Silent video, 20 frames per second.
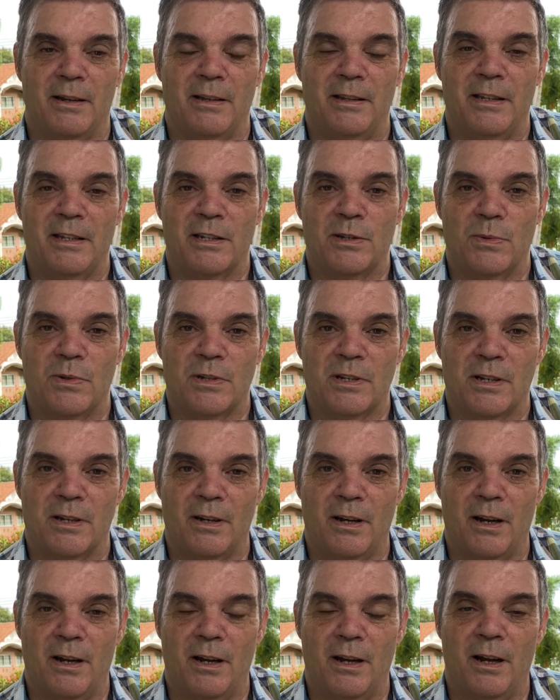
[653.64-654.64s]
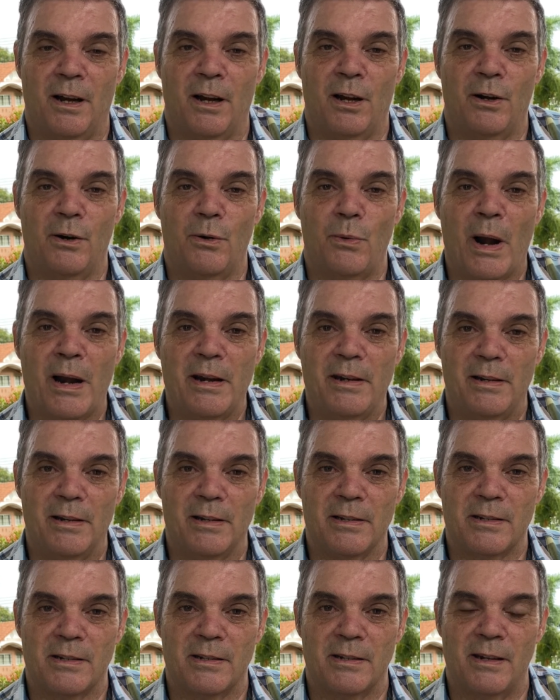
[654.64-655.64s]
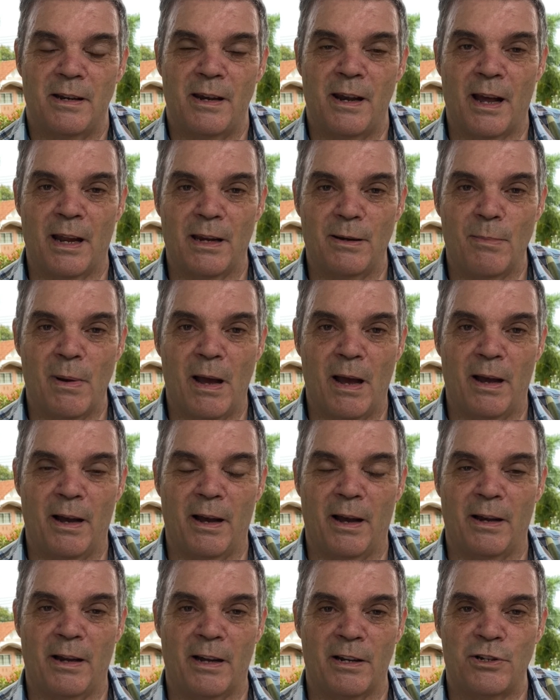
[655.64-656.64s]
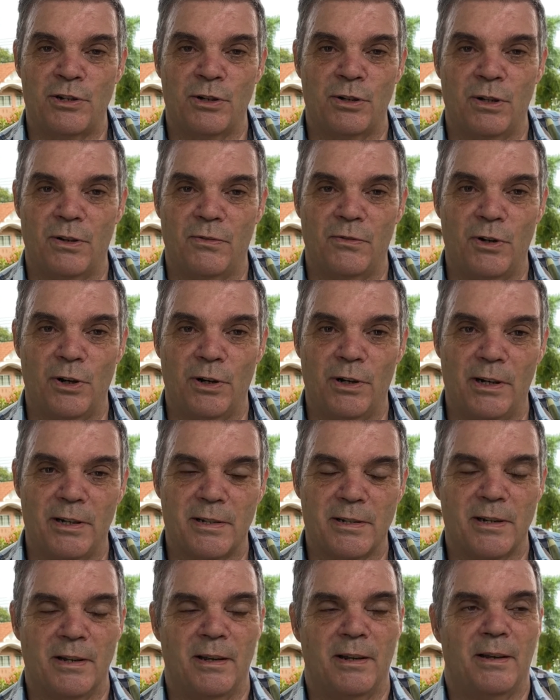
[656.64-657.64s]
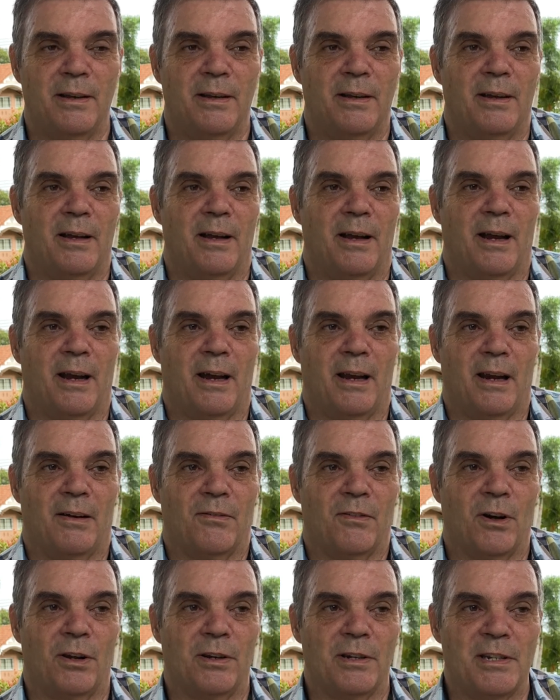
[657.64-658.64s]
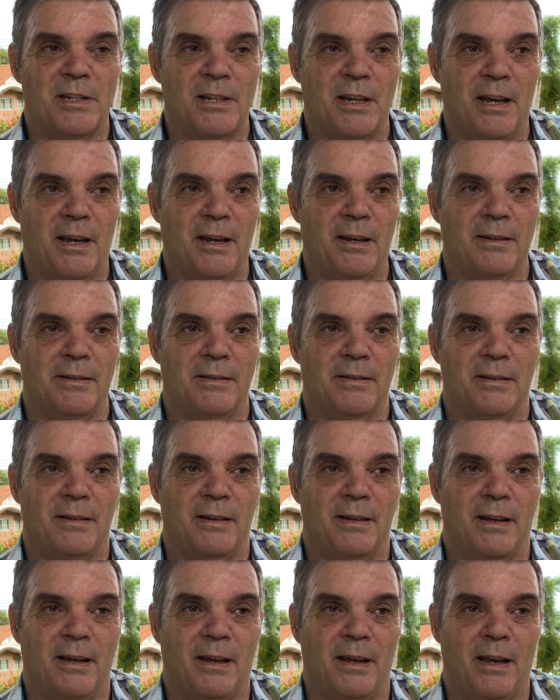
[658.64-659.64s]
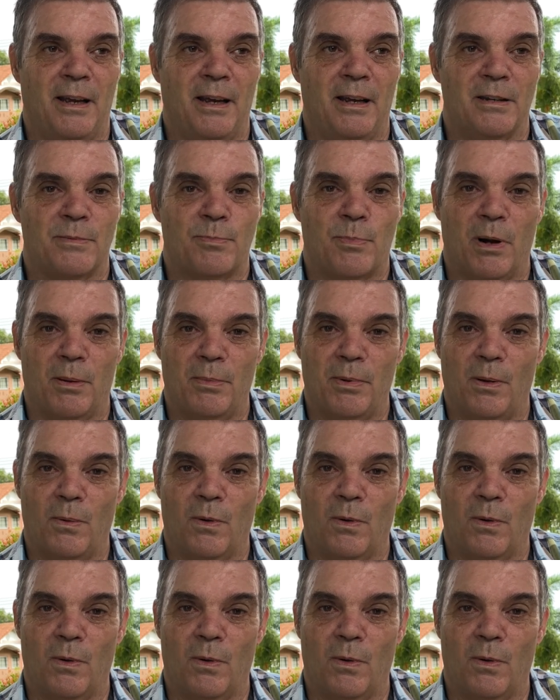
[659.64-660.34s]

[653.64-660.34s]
this was a horrendous nightmare and I shouldn't have done it. And I've got to say, it's probably